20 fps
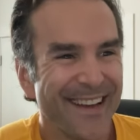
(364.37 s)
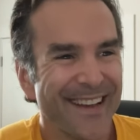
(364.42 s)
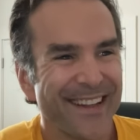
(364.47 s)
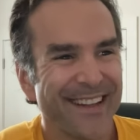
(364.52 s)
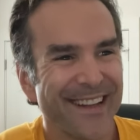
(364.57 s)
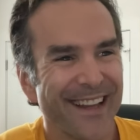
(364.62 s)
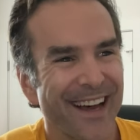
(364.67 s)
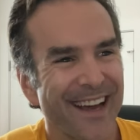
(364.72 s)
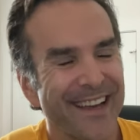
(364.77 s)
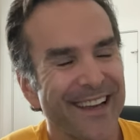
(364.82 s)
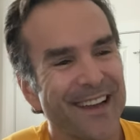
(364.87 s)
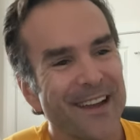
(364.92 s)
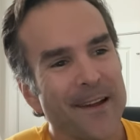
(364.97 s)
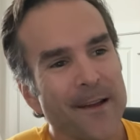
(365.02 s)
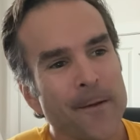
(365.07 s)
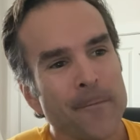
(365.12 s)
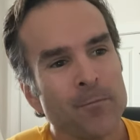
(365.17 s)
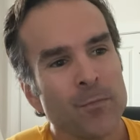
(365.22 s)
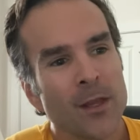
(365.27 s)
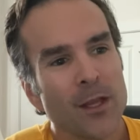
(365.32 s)
Like,
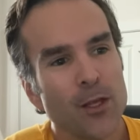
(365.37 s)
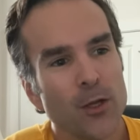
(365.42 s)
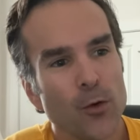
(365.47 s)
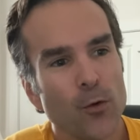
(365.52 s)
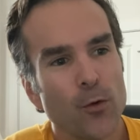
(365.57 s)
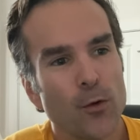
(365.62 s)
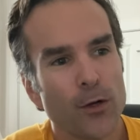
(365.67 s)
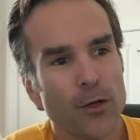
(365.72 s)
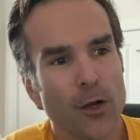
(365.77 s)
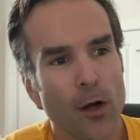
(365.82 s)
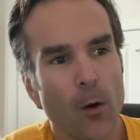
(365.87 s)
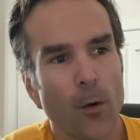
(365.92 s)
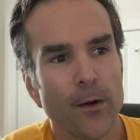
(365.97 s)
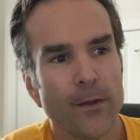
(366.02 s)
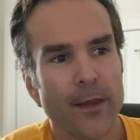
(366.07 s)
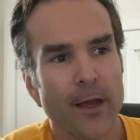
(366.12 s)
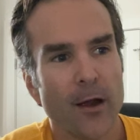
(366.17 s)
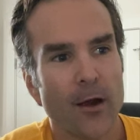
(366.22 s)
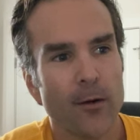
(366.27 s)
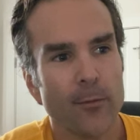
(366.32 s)
you would go in
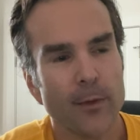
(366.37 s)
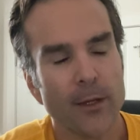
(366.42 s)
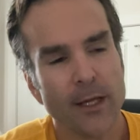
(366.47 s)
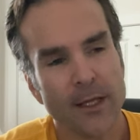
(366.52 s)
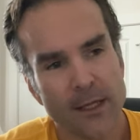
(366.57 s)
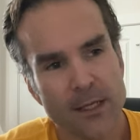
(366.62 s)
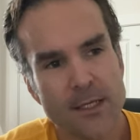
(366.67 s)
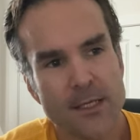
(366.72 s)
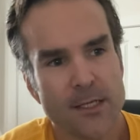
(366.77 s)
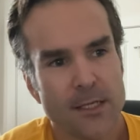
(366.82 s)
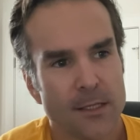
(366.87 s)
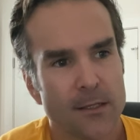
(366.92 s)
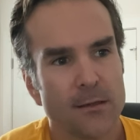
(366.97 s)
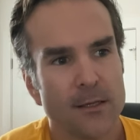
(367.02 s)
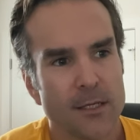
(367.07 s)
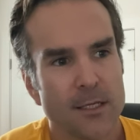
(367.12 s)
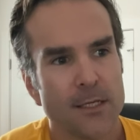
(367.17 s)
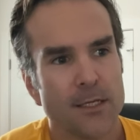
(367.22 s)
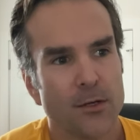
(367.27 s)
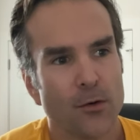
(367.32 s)
there and be like, this
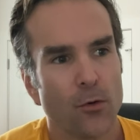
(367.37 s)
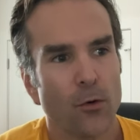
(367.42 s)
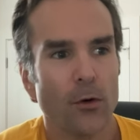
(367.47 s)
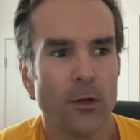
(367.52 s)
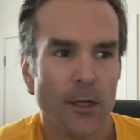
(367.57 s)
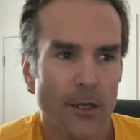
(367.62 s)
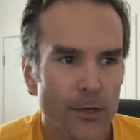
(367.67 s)
is cool.